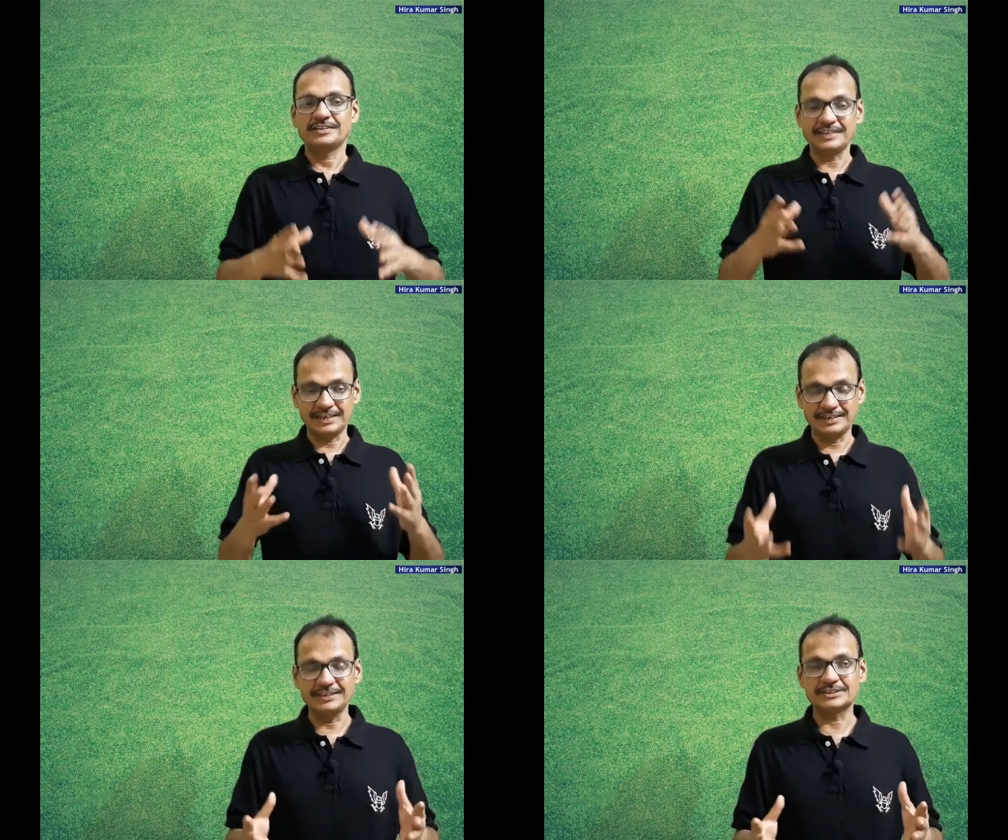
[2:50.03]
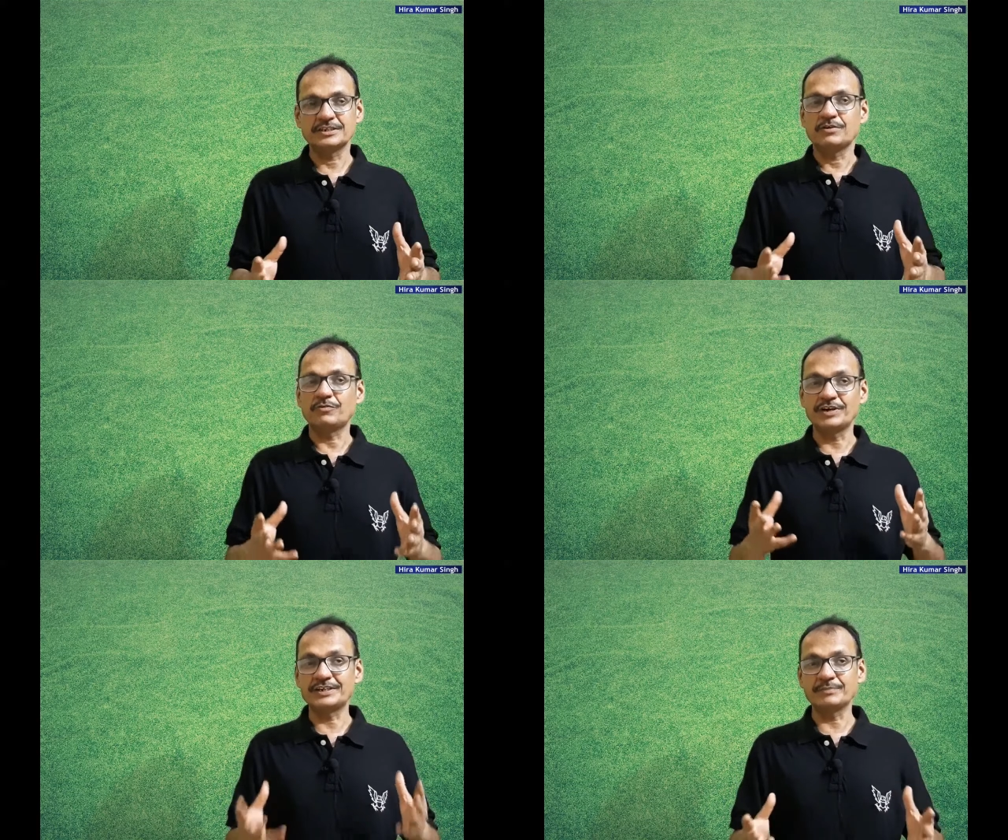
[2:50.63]
then his
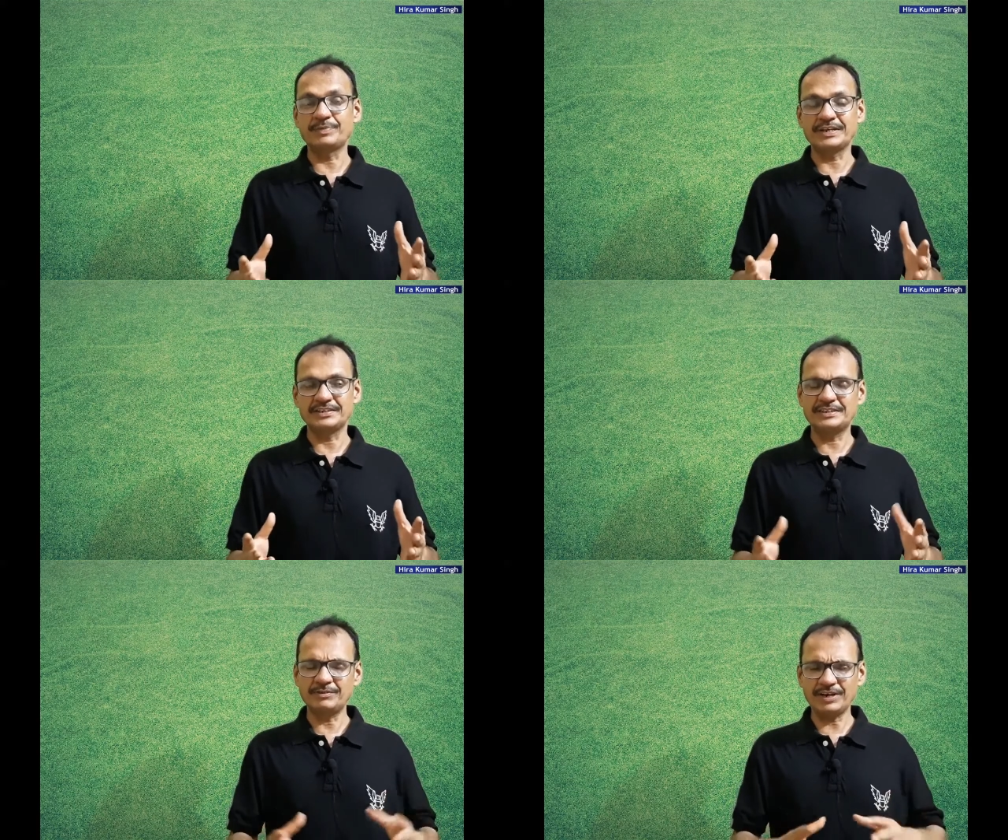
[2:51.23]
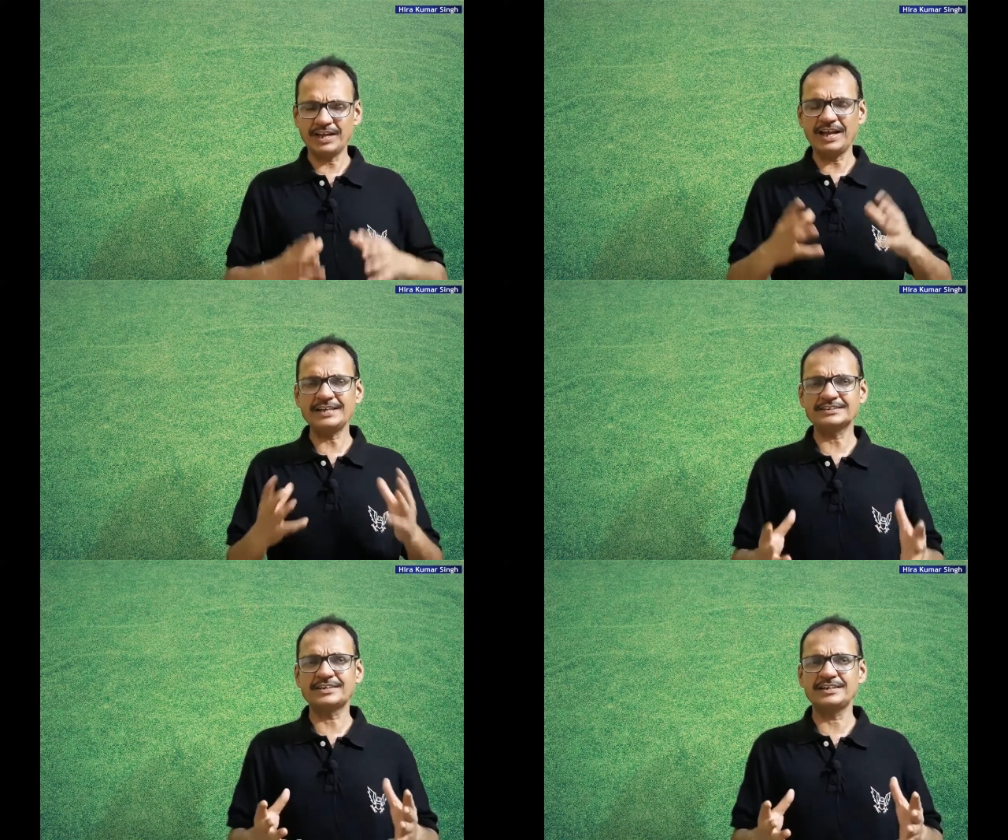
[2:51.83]
vertebrae. They were
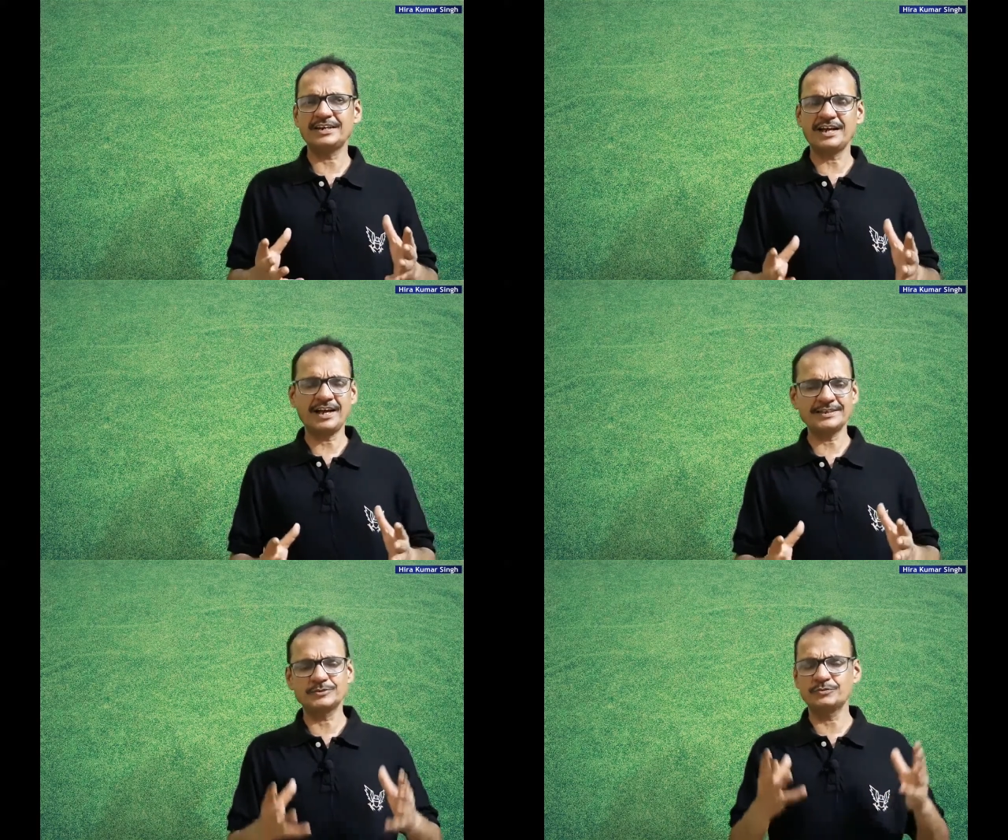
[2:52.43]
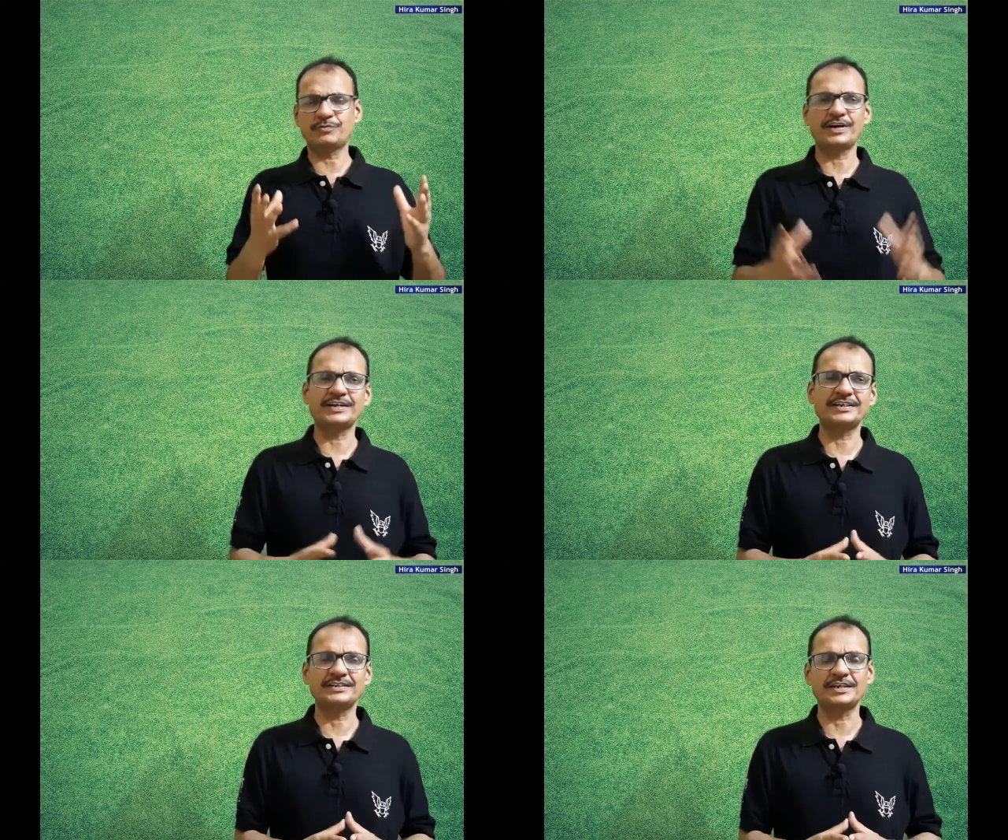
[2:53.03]
as clear as you
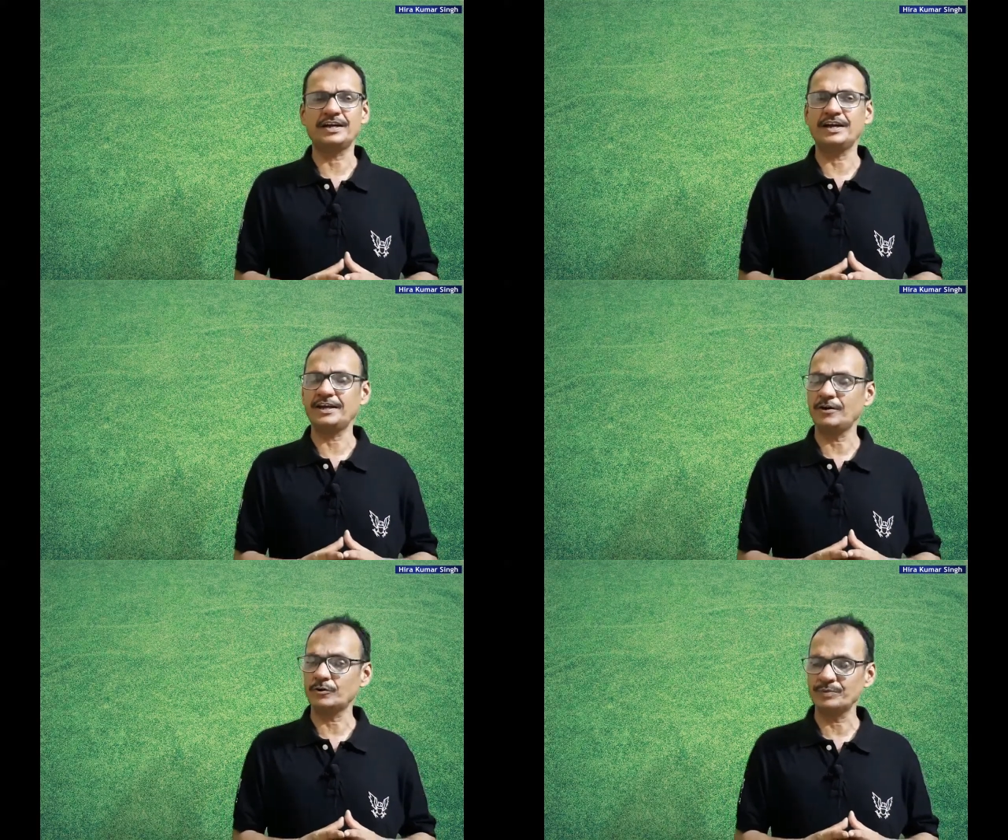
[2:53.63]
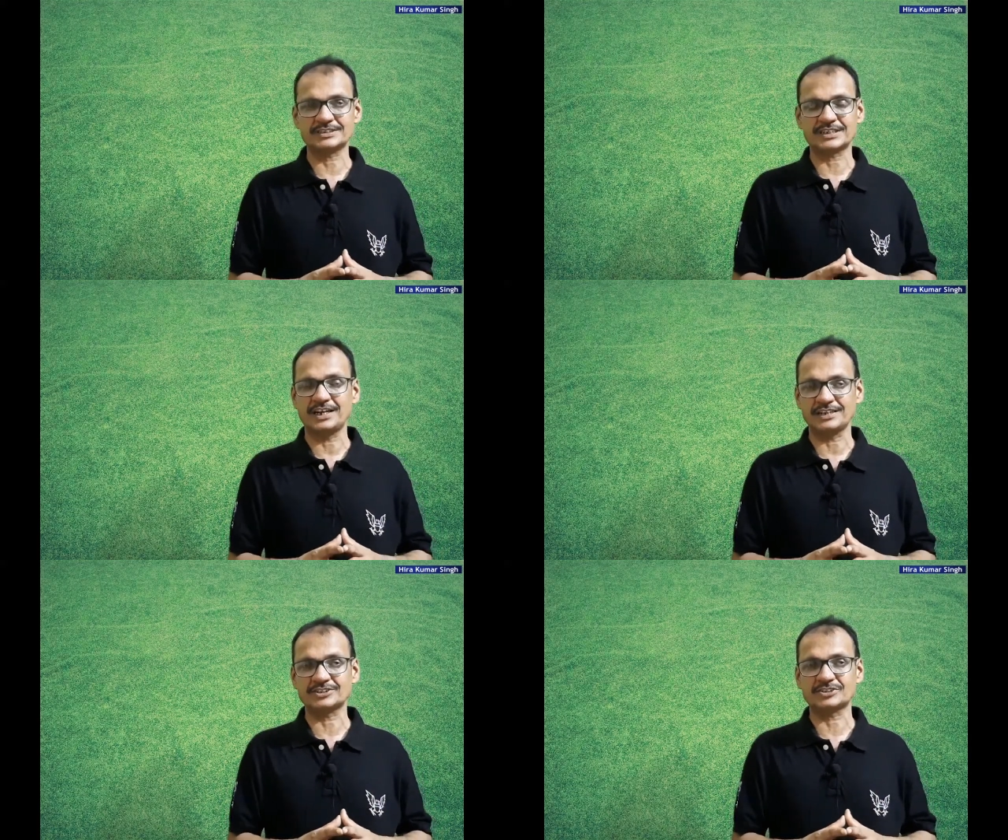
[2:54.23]
find in the anatomy
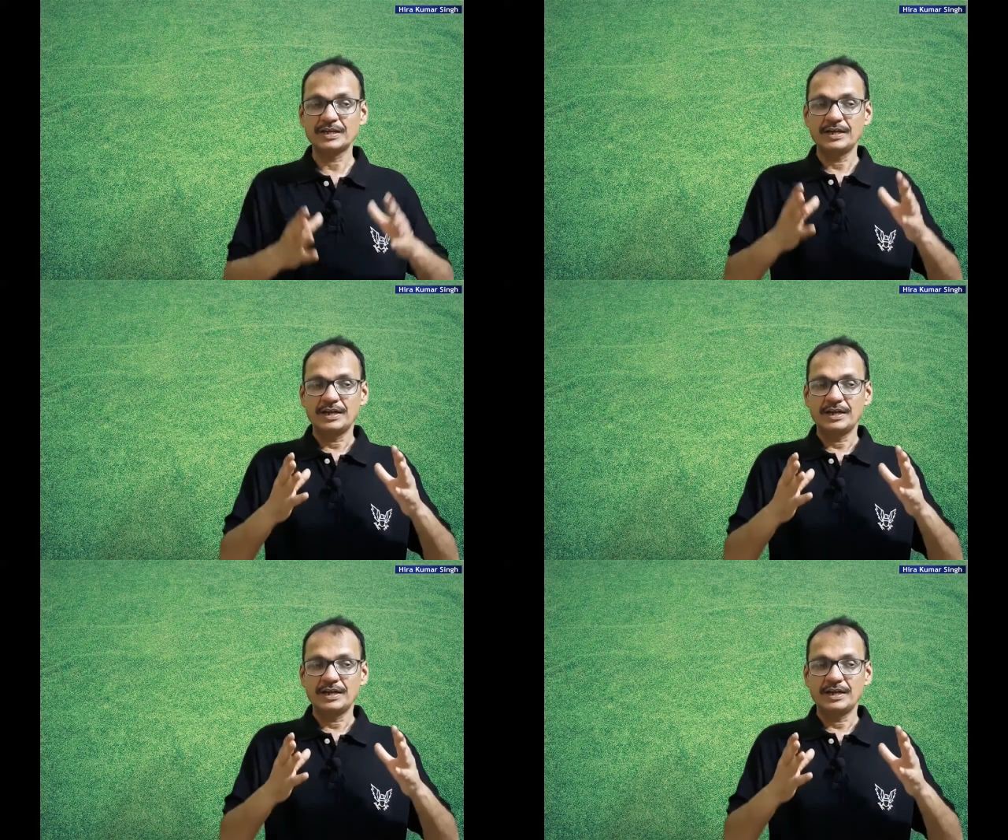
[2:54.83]
class.